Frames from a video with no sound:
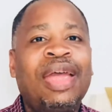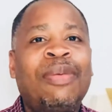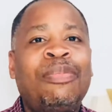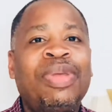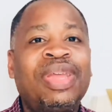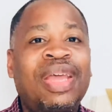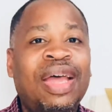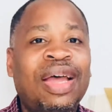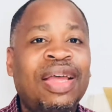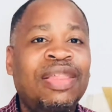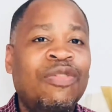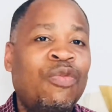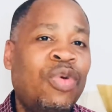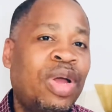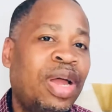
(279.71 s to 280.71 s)
because
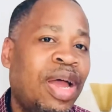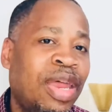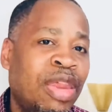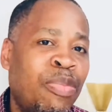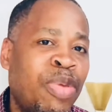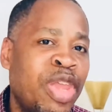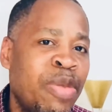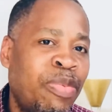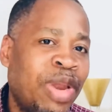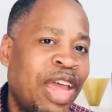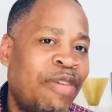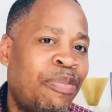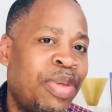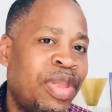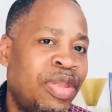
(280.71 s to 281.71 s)
of what other people
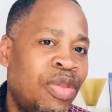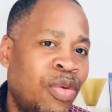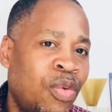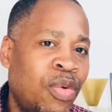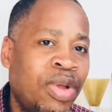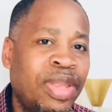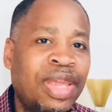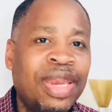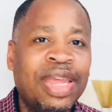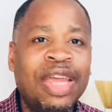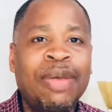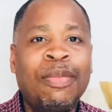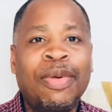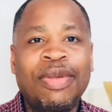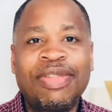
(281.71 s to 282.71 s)
have been doing to
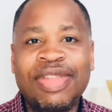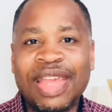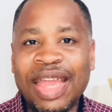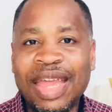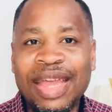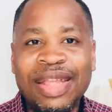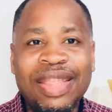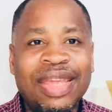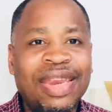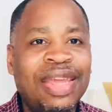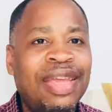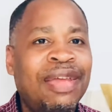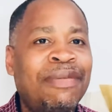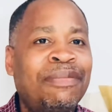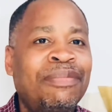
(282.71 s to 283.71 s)
them or saying to
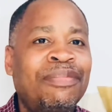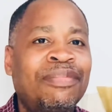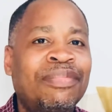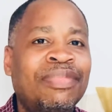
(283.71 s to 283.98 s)
them.